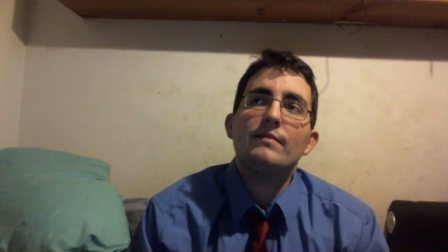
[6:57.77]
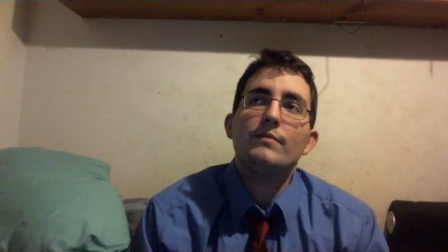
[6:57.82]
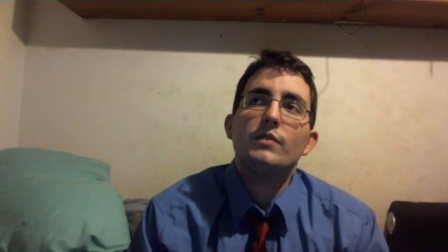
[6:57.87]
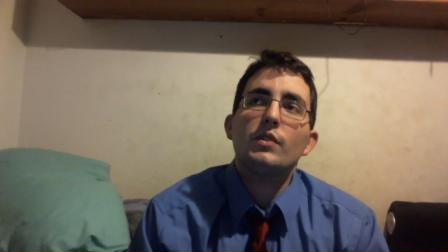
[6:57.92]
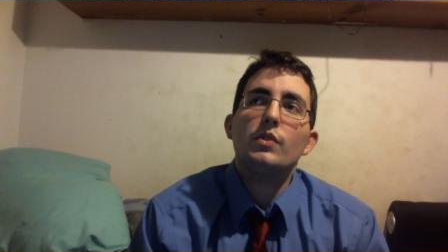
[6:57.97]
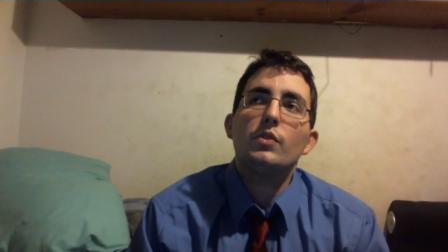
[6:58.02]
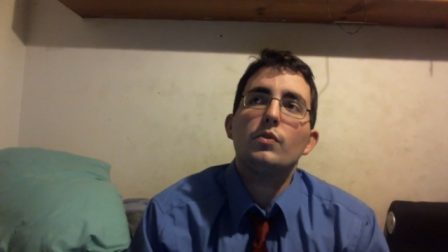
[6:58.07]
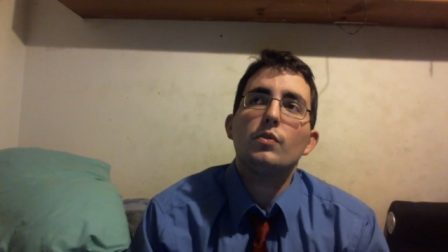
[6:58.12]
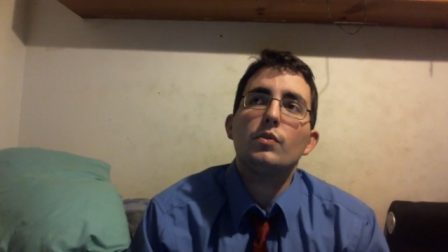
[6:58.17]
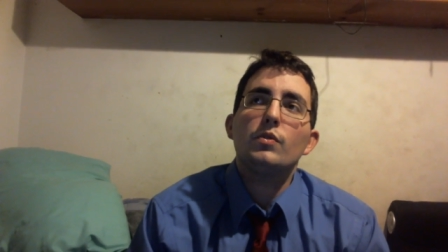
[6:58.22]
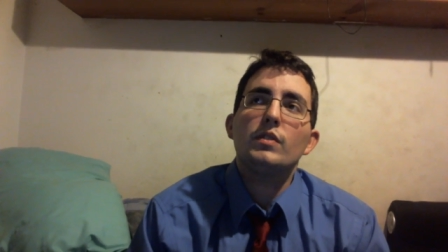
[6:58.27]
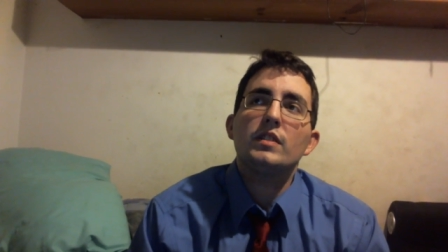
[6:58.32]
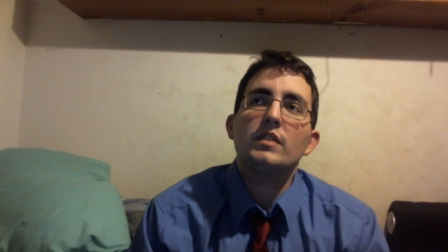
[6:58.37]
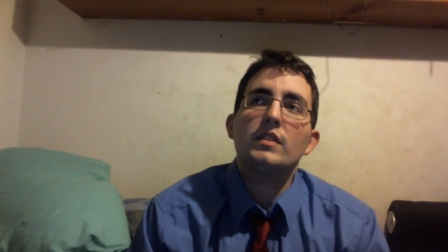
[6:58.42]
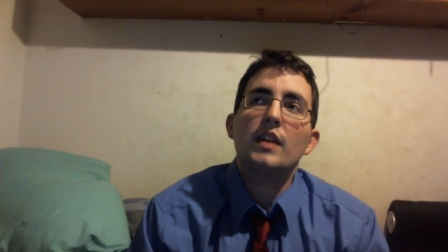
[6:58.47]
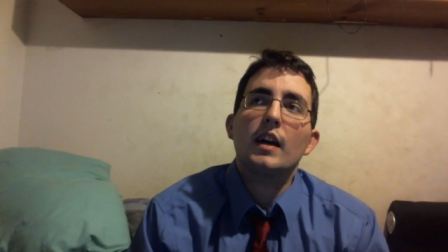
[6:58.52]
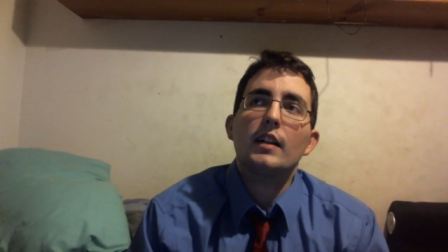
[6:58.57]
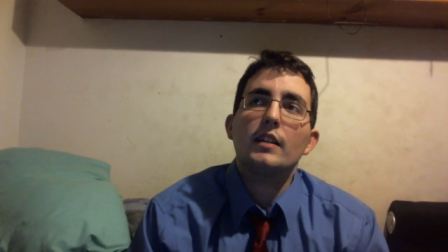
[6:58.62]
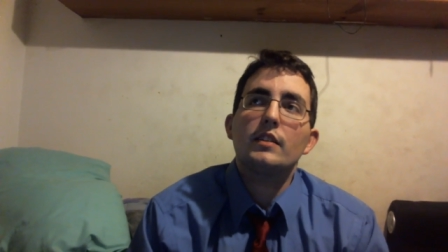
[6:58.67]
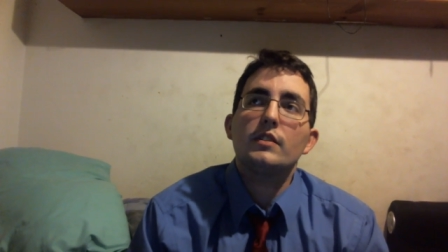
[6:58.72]
who
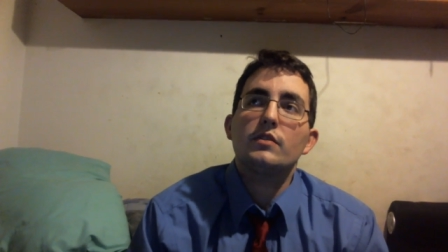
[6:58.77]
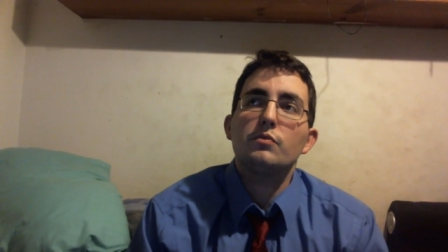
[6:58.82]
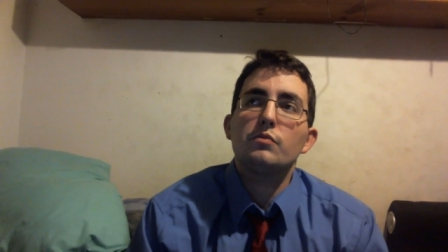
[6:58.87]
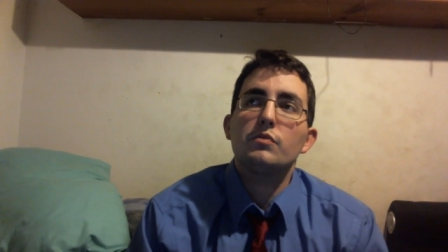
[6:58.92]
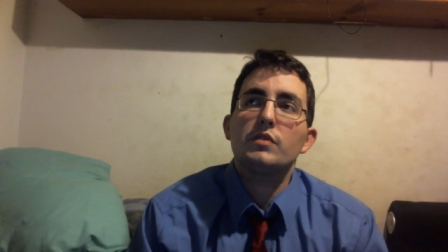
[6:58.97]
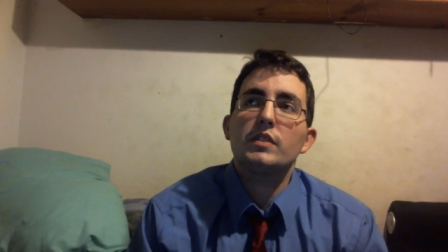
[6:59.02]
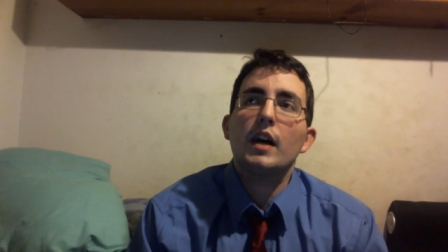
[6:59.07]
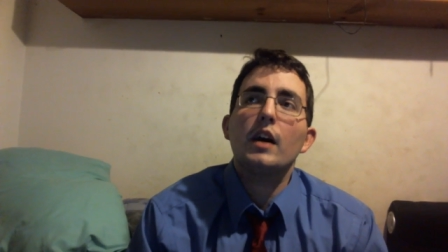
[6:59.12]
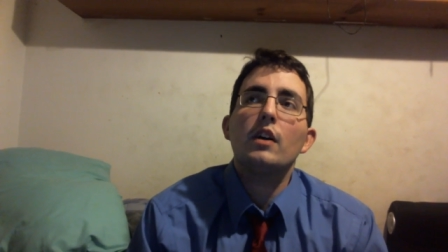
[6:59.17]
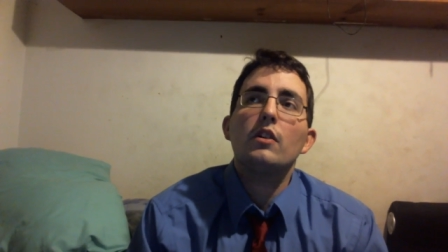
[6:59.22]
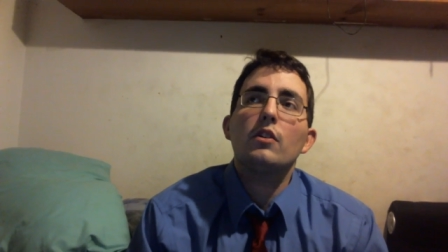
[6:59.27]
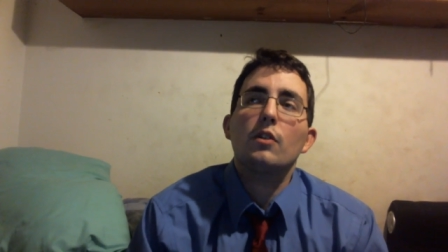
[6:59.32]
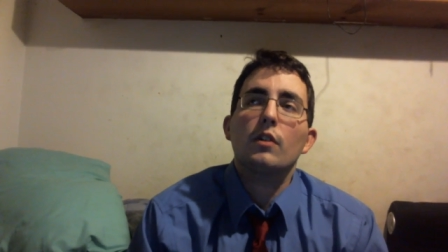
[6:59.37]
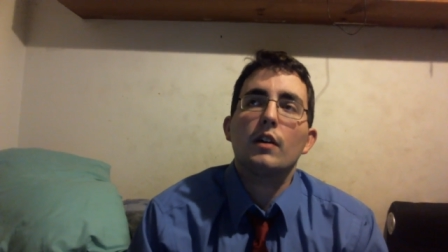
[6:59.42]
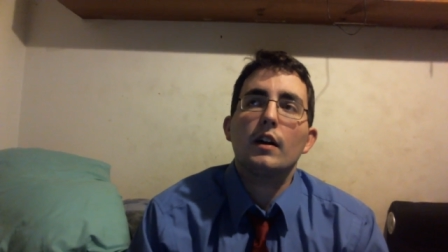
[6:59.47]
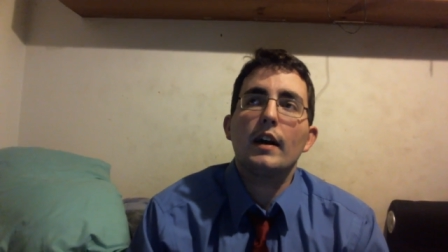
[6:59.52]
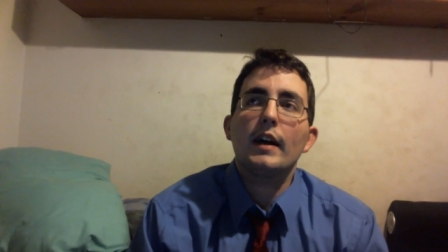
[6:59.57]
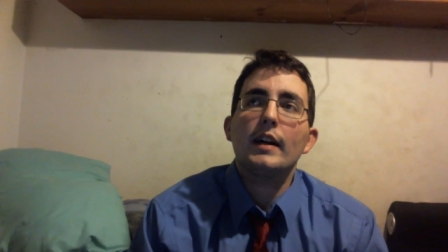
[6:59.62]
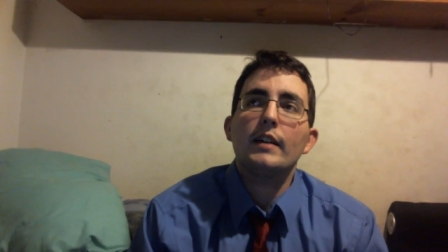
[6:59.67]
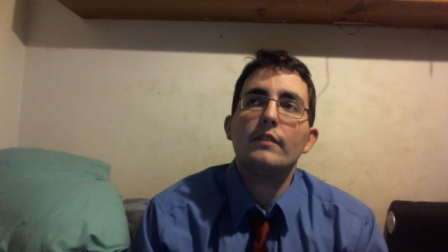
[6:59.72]
decided to tell her
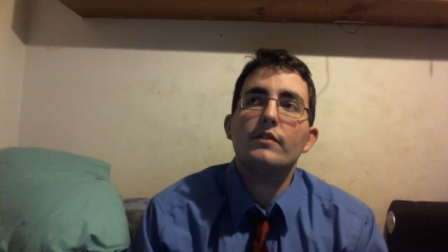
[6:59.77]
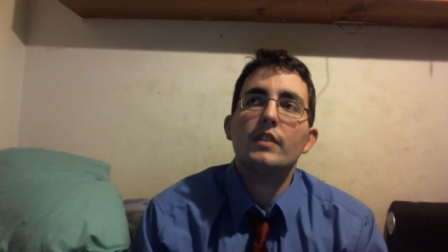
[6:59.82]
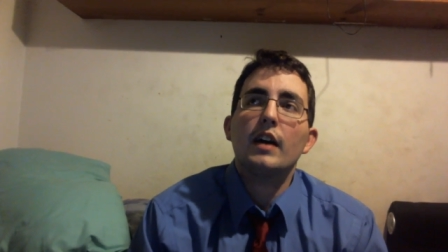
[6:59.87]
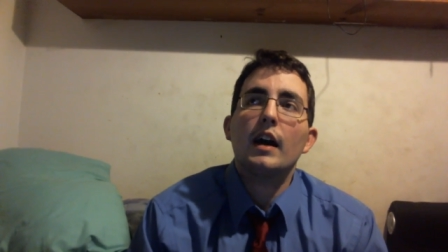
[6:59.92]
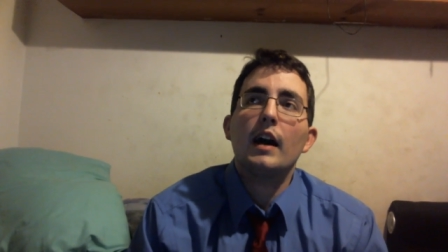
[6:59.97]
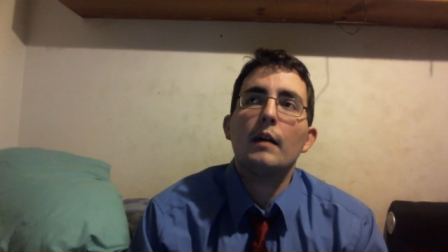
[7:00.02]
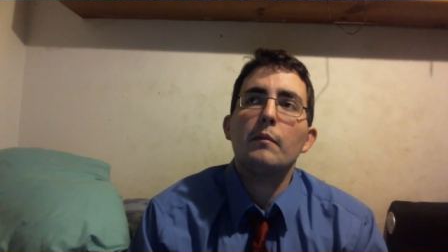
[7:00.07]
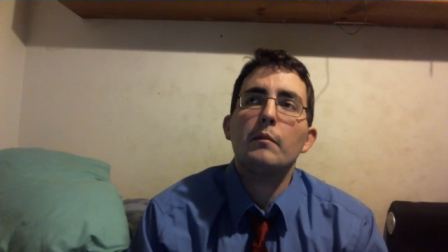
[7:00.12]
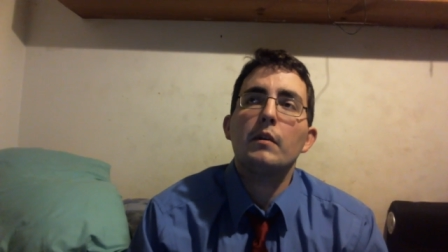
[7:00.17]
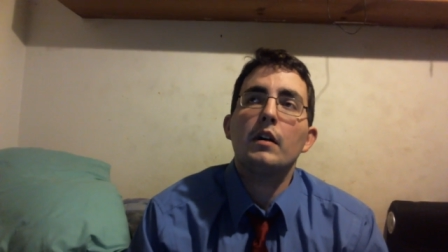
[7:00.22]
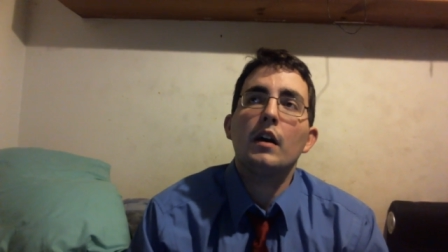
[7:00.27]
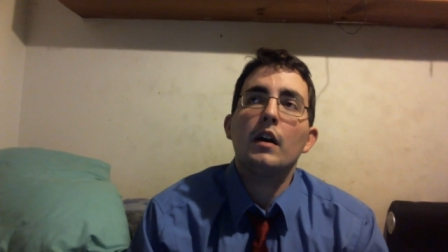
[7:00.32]
ahead of time,